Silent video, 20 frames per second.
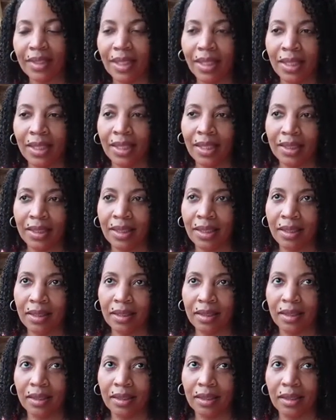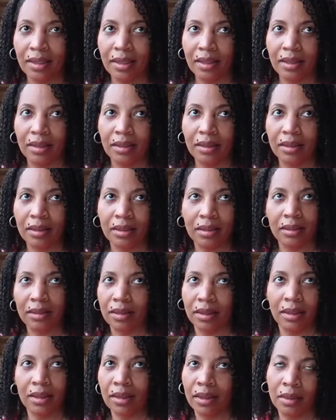and I think
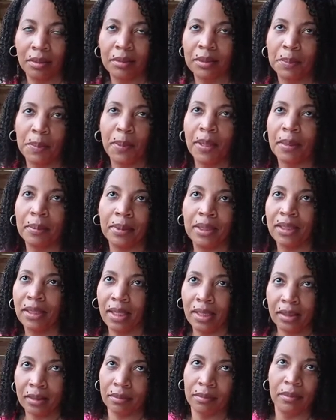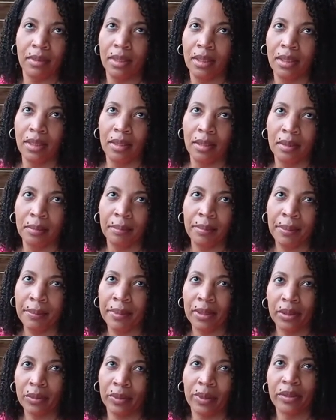it was probably like
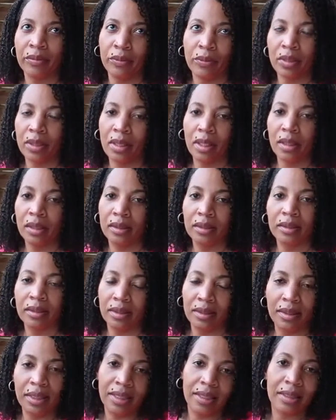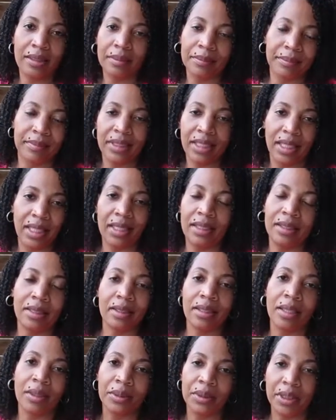maybe $3 or $4, and he's
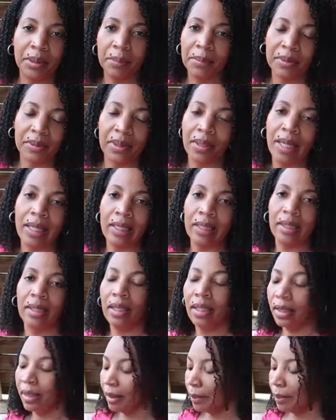just El Cheapo, so I didn't get any